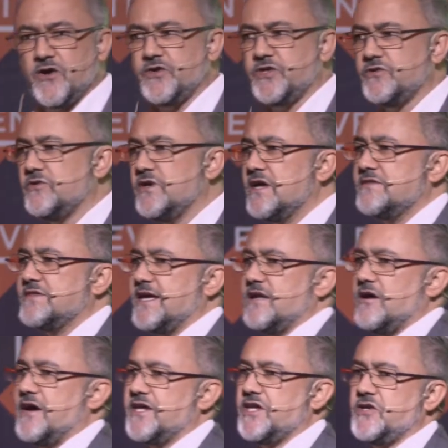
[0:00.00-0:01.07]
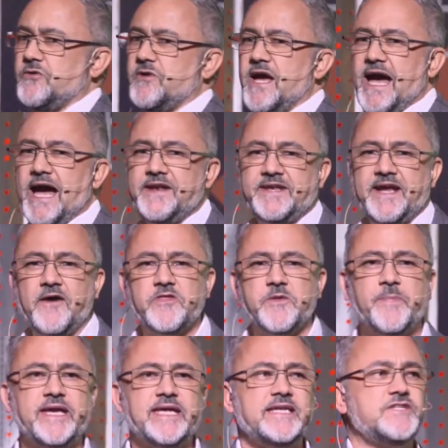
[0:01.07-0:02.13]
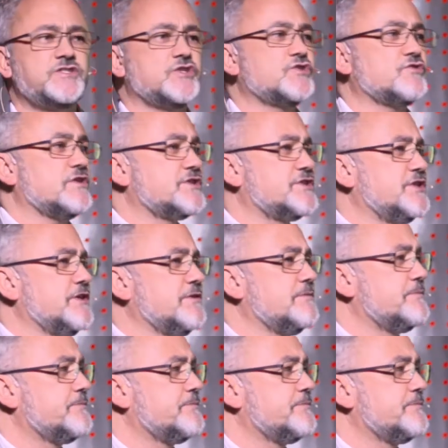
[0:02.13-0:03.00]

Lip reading: you, they like you, and now they're beginning to trust you.